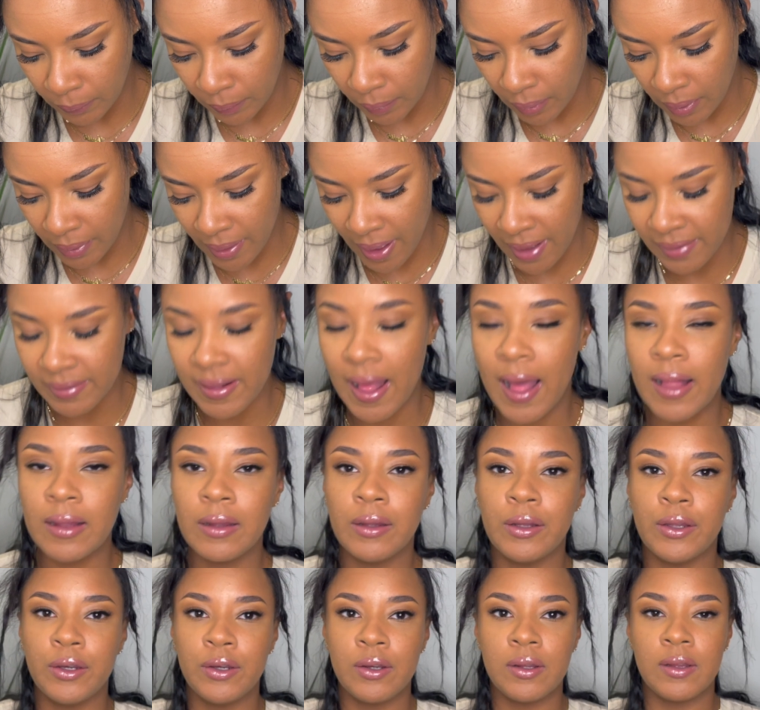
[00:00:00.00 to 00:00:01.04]
guys, I
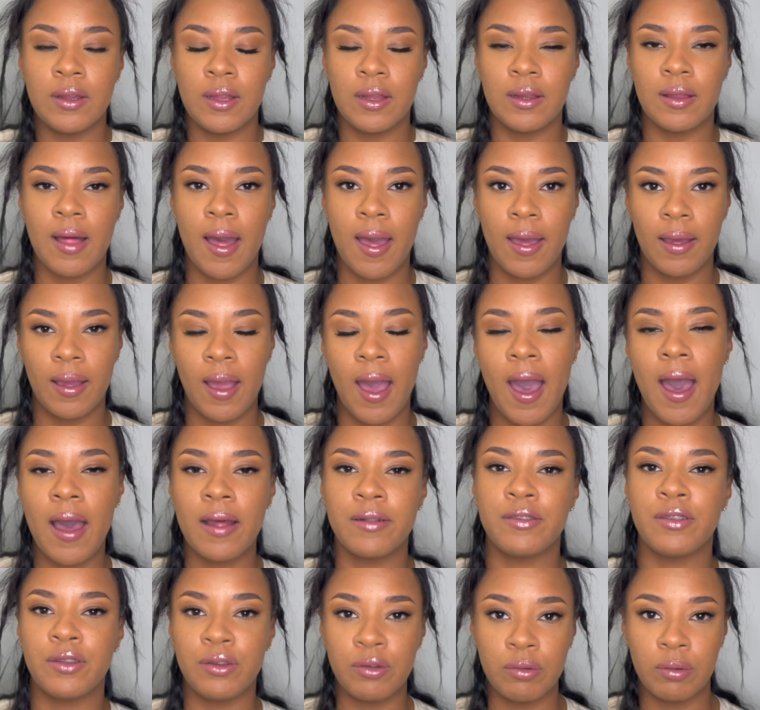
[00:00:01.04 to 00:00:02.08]
literally like
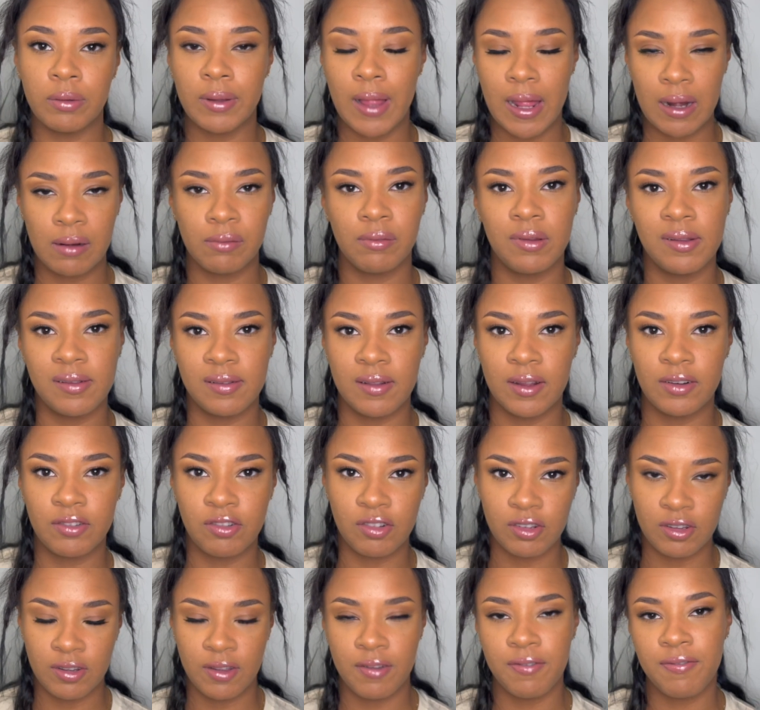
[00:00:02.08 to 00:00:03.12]
had to do a lot of
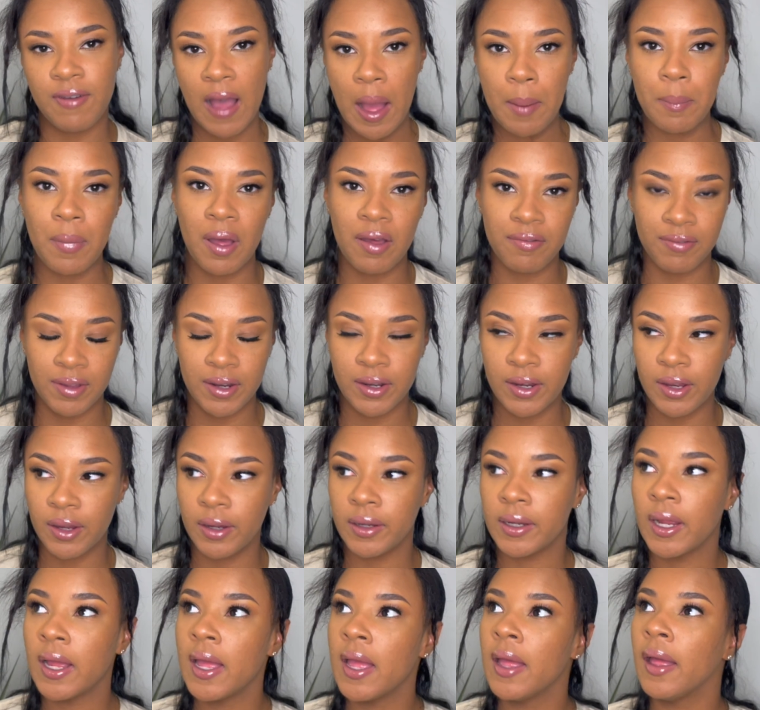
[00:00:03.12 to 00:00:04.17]
research to find my vendor.
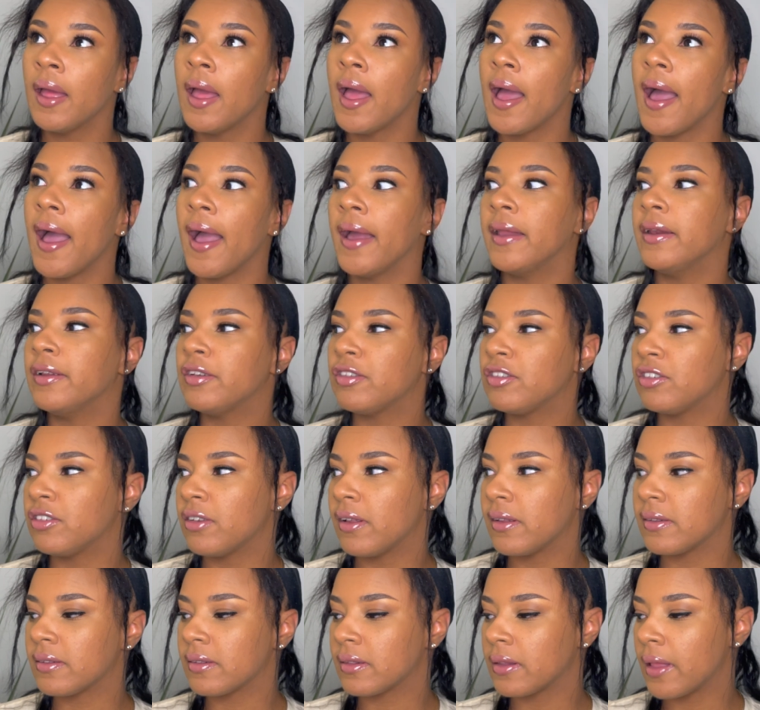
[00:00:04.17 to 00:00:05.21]
And it's
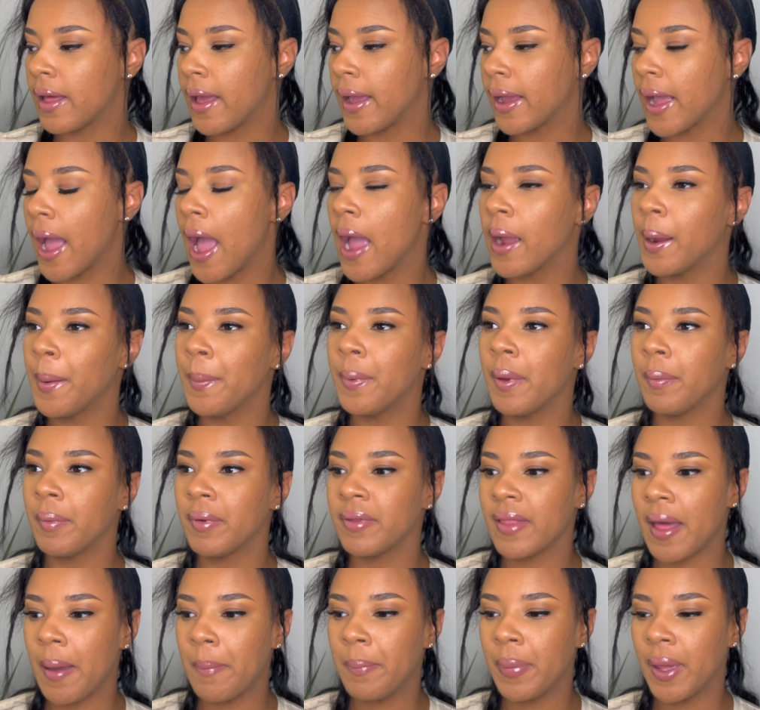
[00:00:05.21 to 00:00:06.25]
just like, I remember
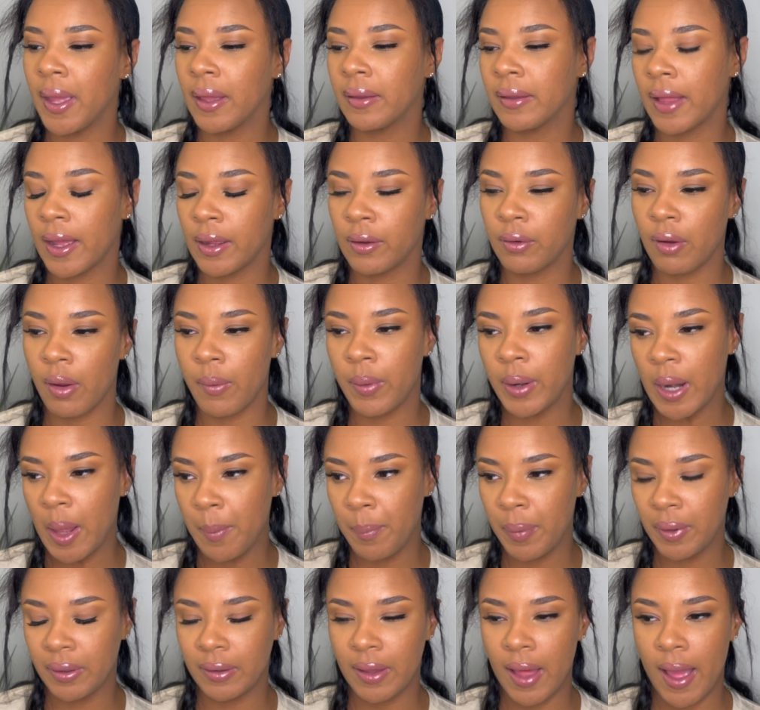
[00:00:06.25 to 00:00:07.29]
that being like growing up
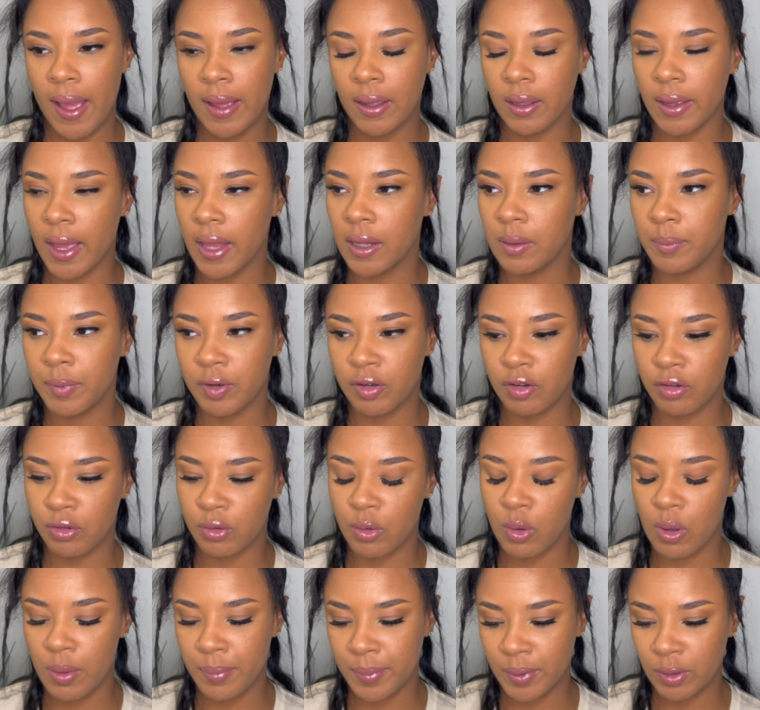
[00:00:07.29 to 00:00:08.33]
in like elementary
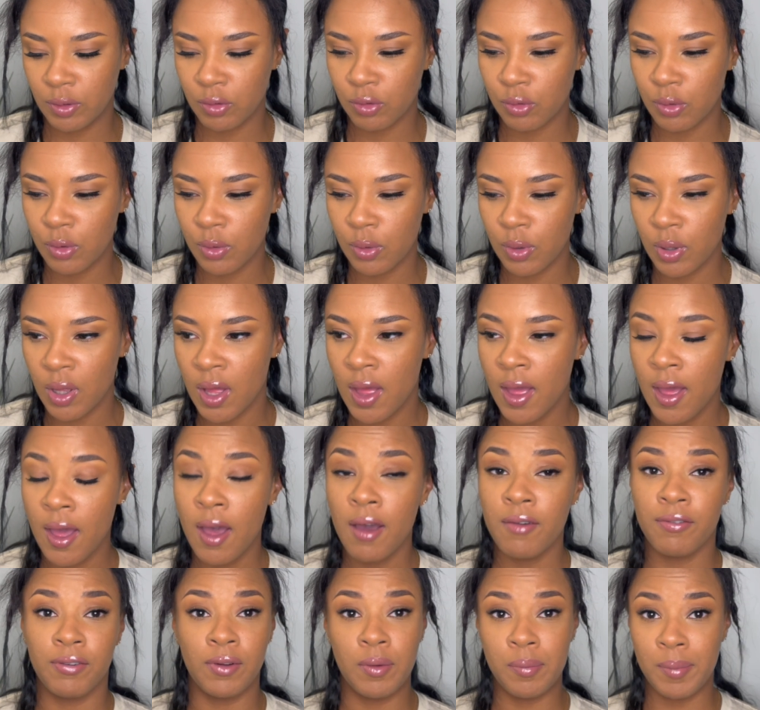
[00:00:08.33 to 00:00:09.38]
school and middle school.
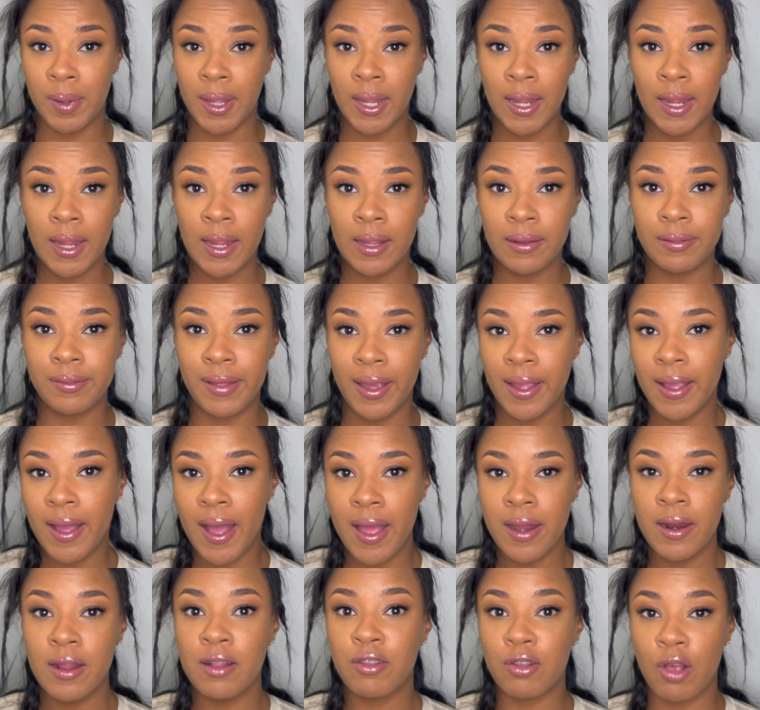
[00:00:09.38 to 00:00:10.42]
For me, they
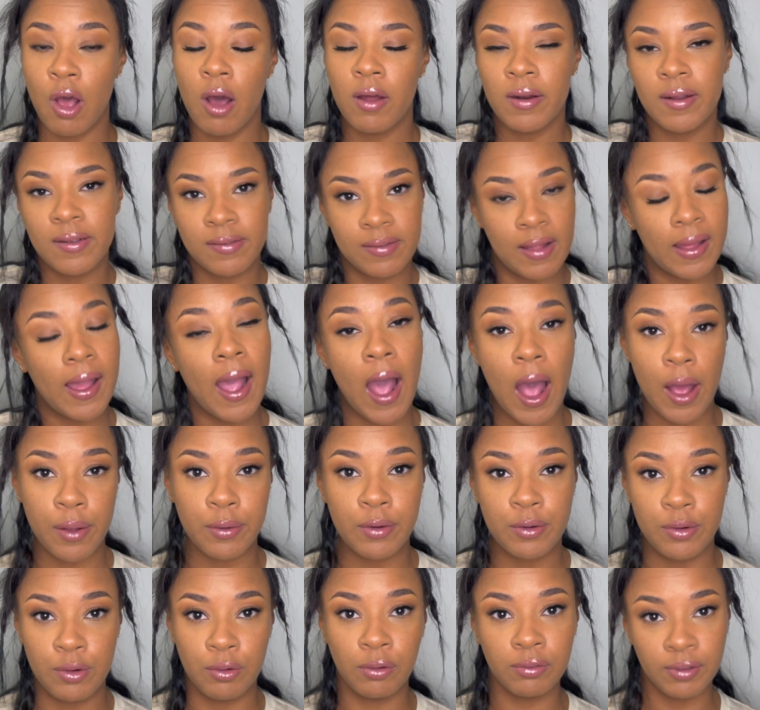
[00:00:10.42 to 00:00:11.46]
kind of taught us like how to
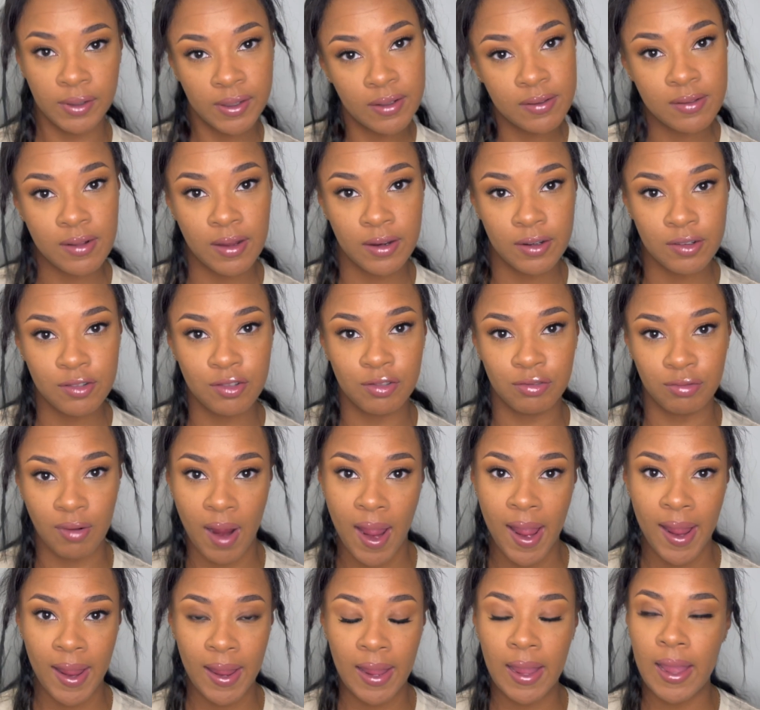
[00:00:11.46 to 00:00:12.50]
do research,
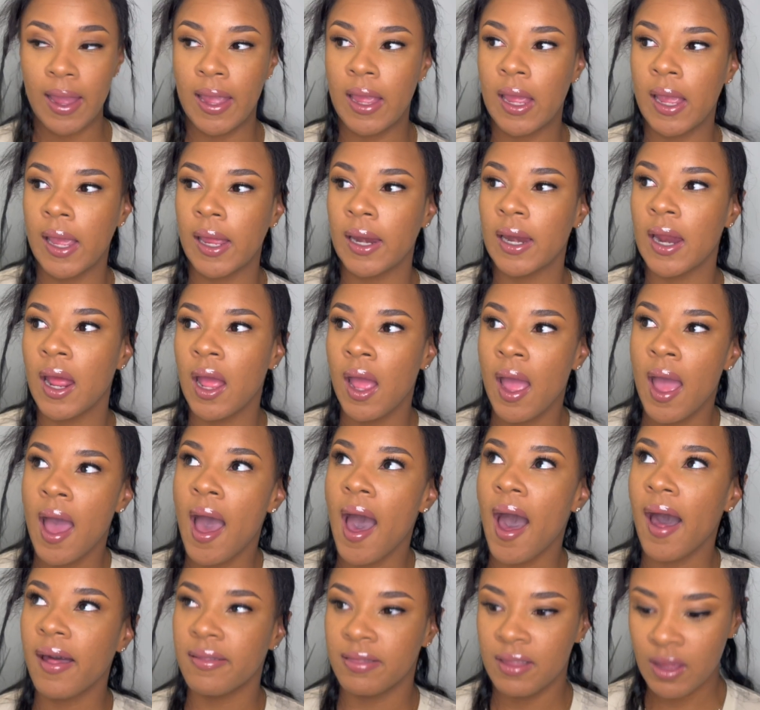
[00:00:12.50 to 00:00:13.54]
right? And
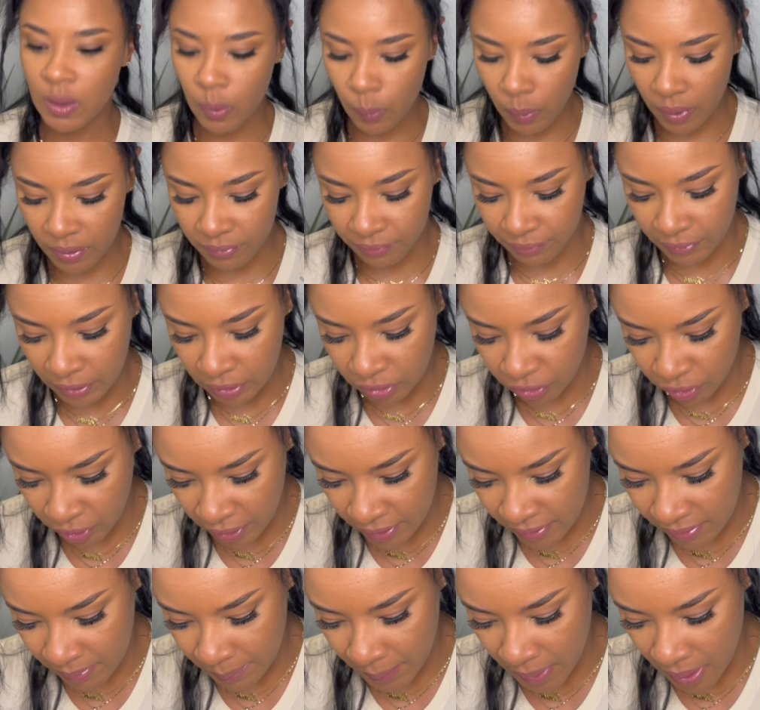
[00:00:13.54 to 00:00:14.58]
I think what
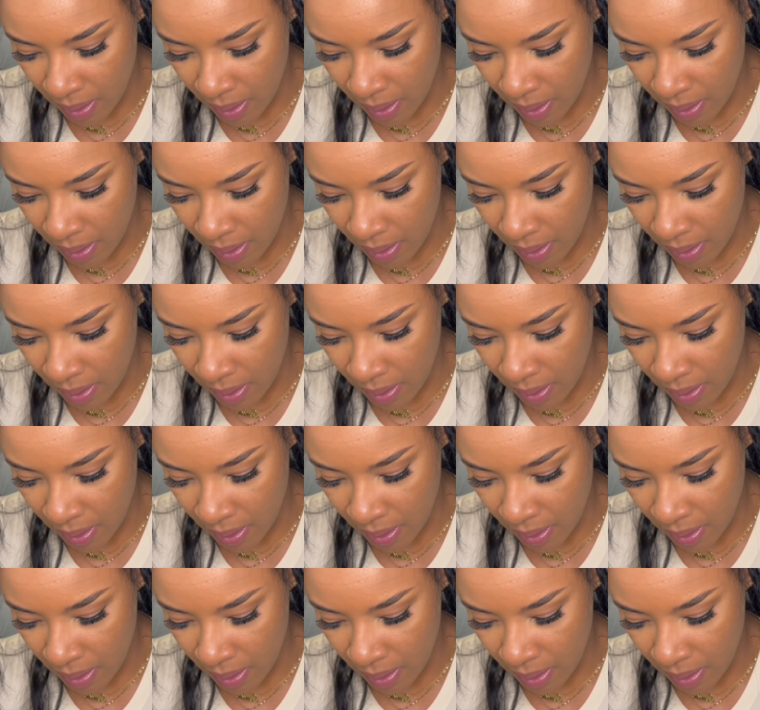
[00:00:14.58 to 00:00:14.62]
frustrates me